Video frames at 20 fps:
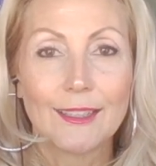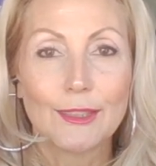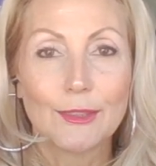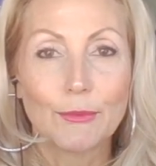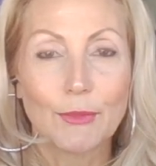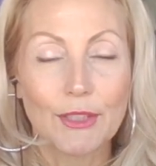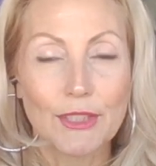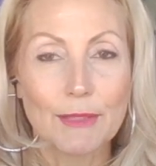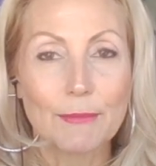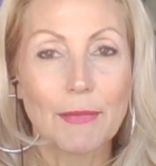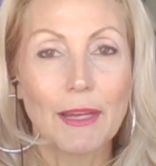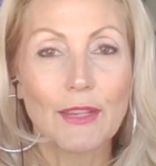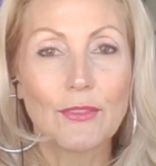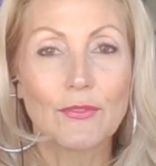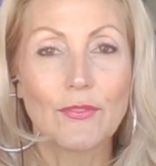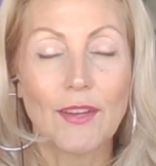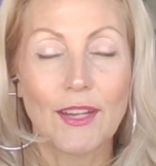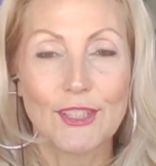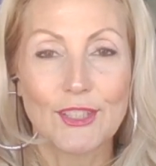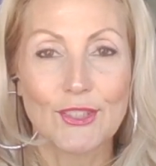well, you might
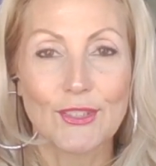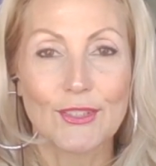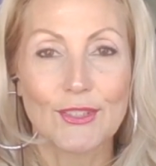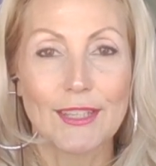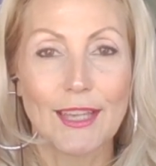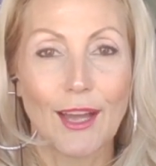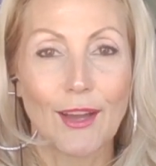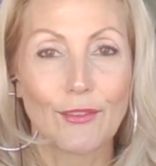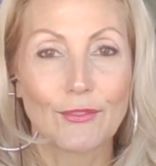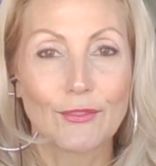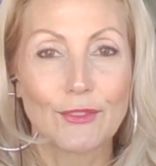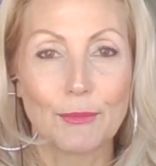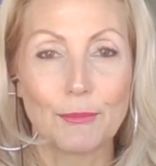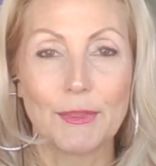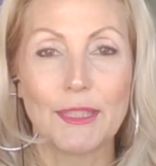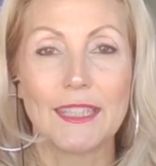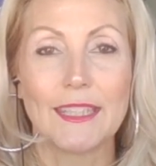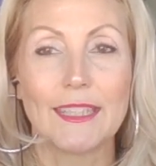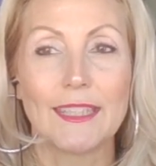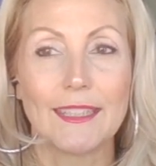find yourself to
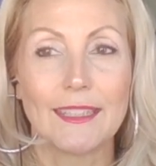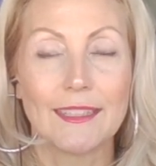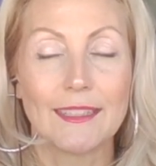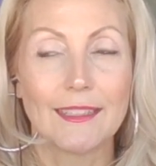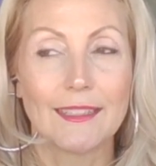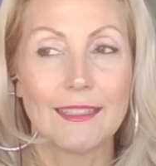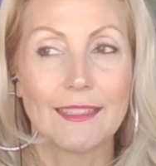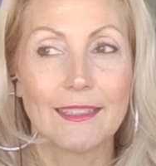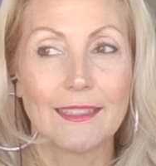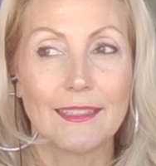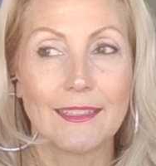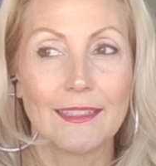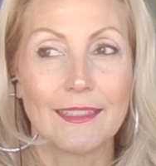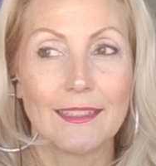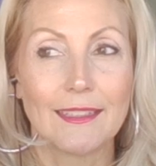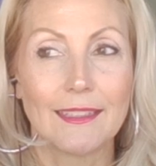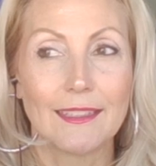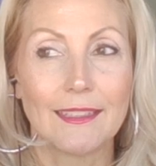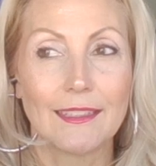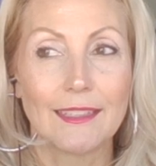be
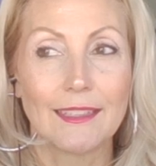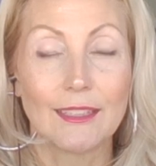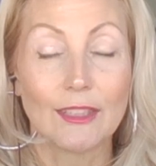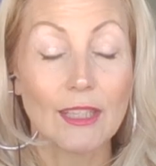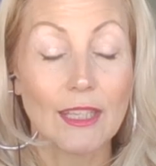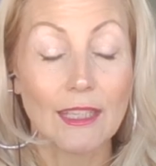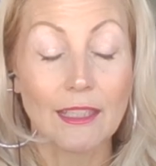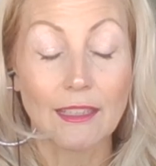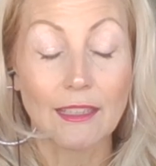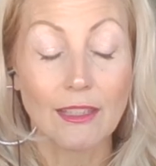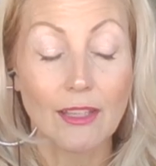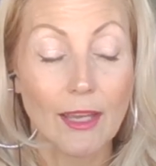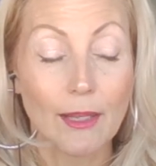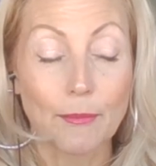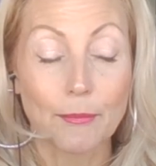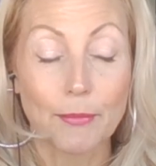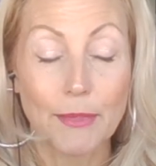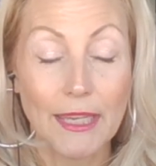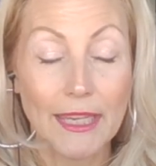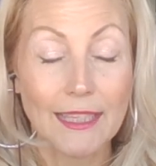in, in a lot
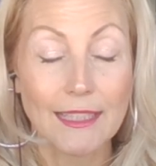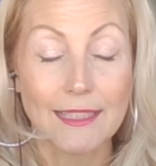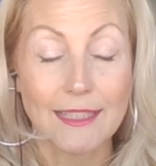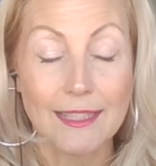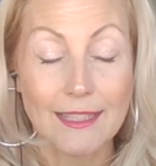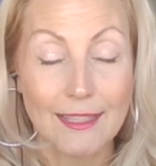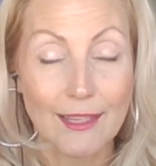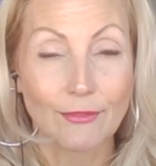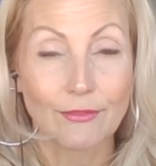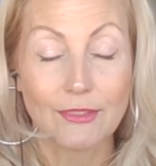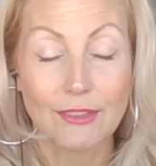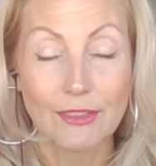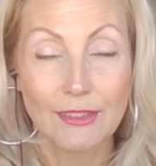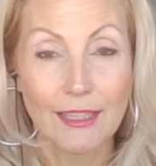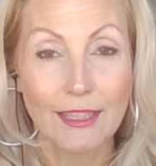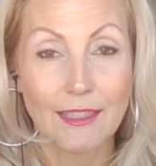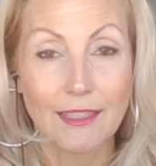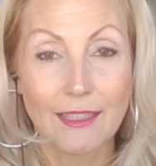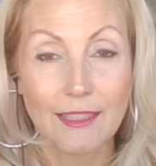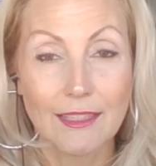of pain and
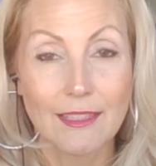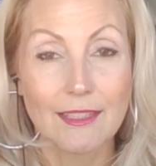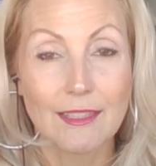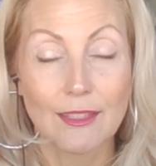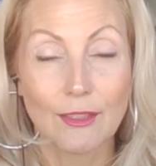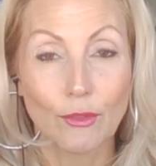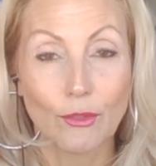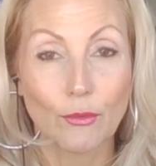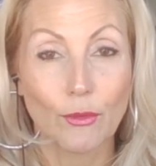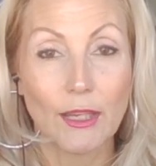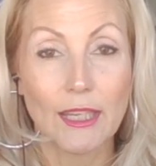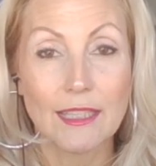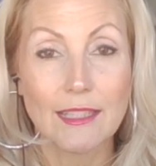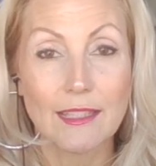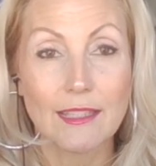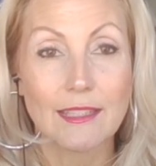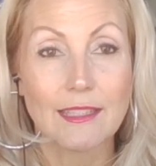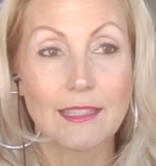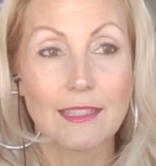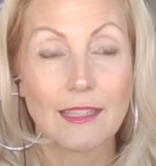suffering, because the
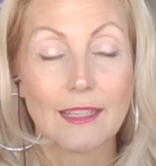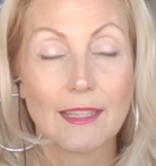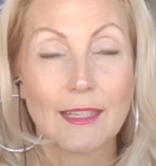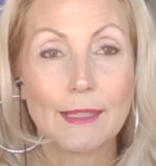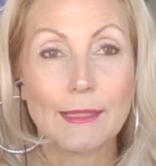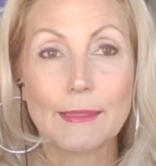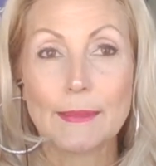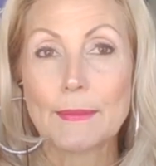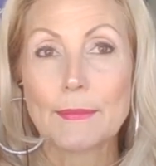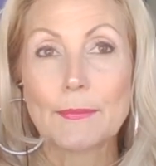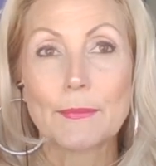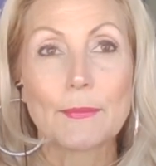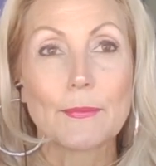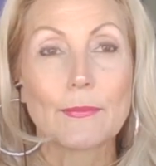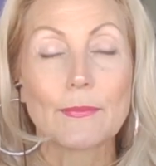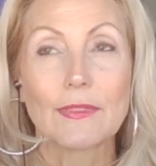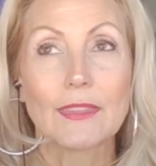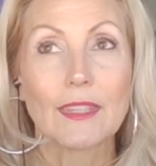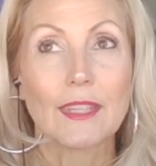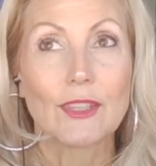greatest,
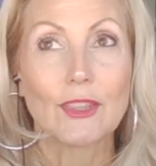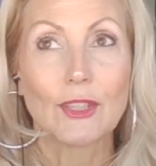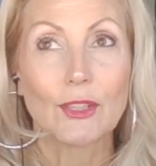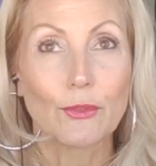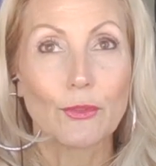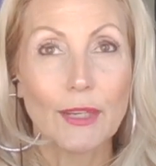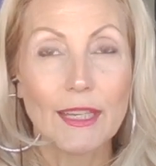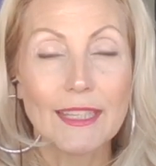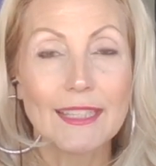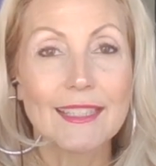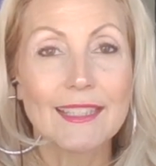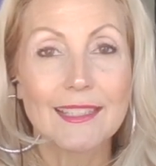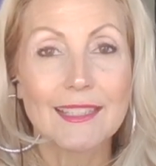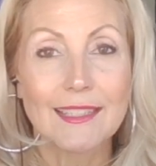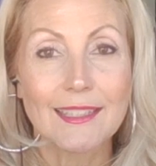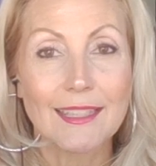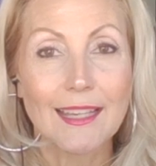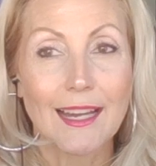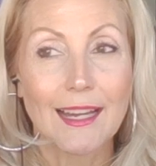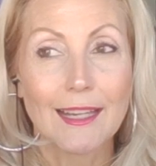the
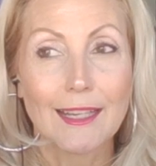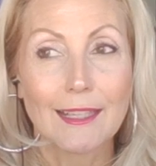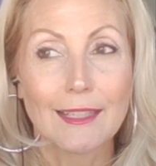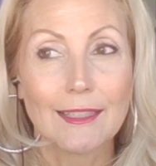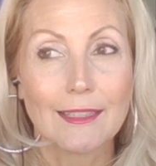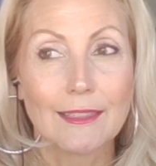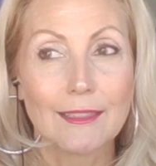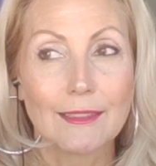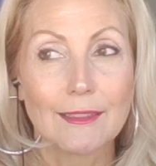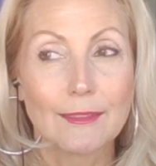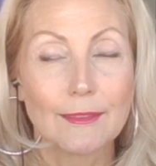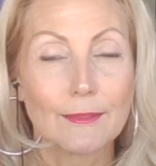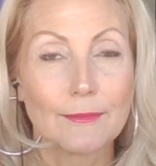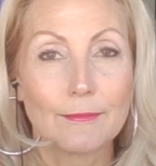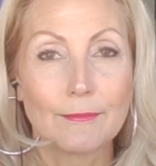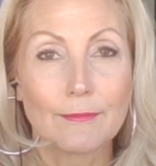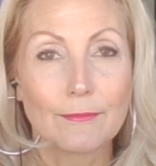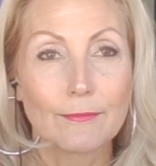greatest uh,